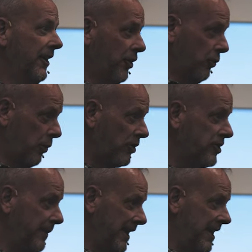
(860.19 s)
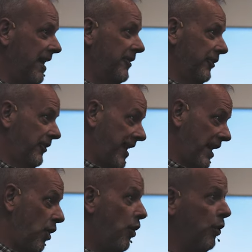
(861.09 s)
They're worshiping God. They're
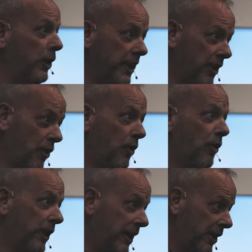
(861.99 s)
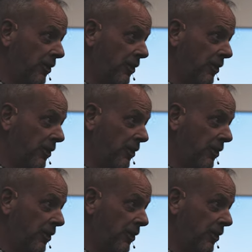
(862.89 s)
saying, Holy, holy,